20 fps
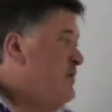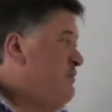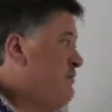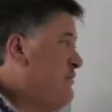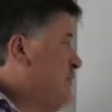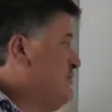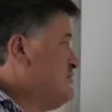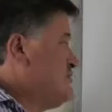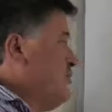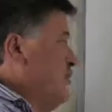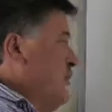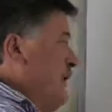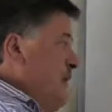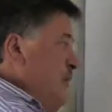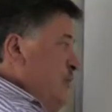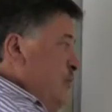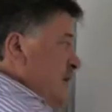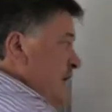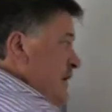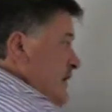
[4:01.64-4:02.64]
Because
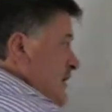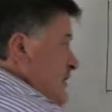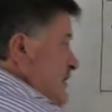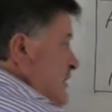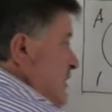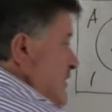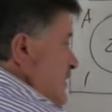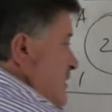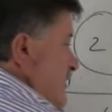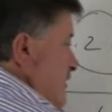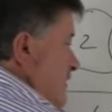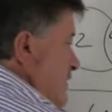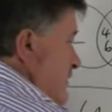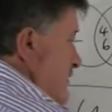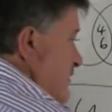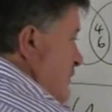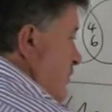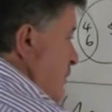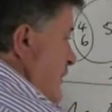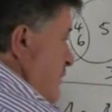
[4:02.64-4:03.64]
when we
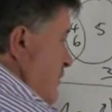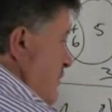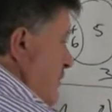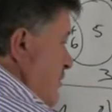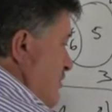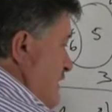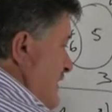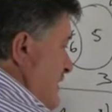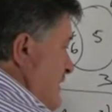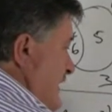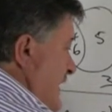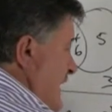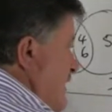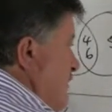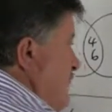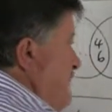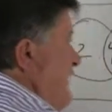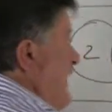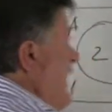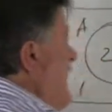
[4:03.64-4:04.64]
looked at the n
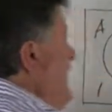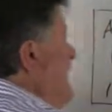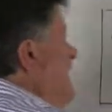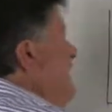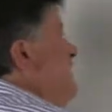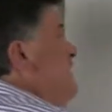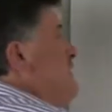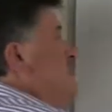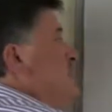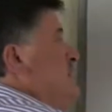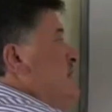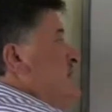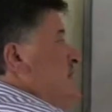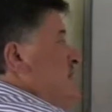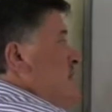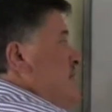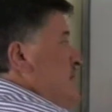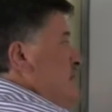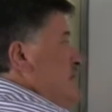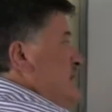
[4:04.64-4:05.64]
of A,
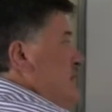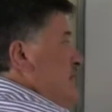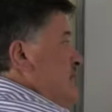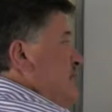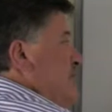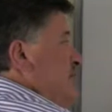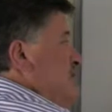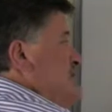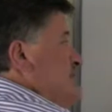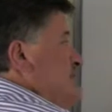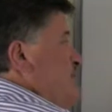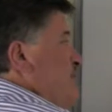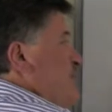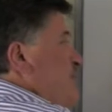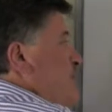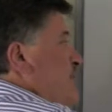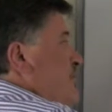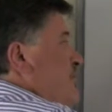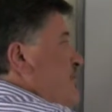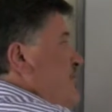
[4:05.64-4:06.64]
this
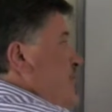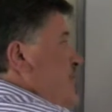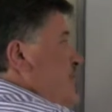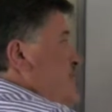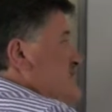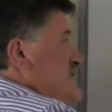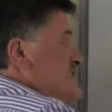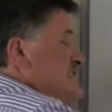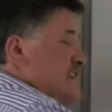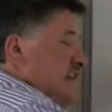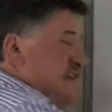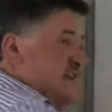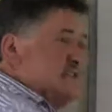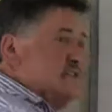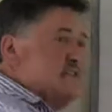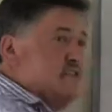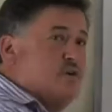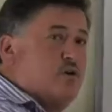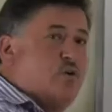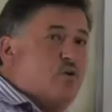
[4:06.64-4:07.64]
4 and
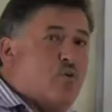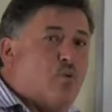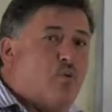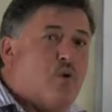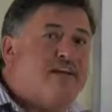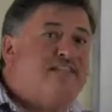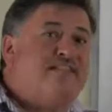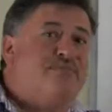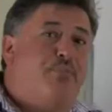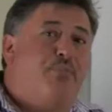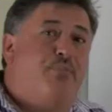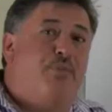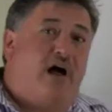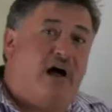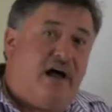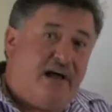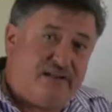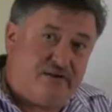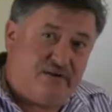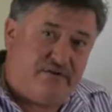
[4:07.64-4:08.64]
6 was
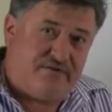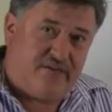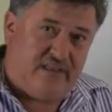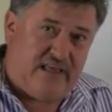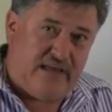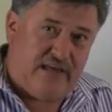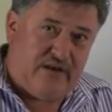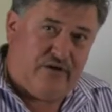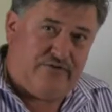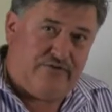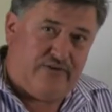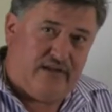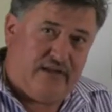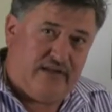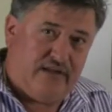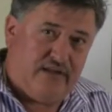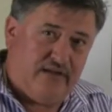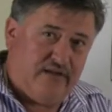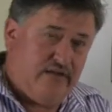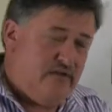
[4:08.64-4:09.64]
part of the n of A.
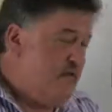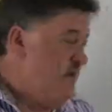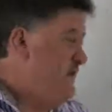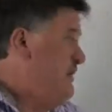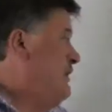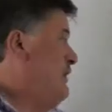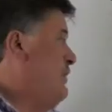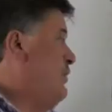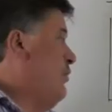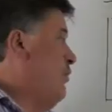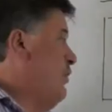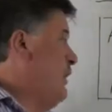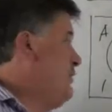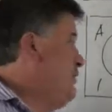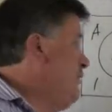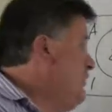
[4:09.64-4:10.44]
When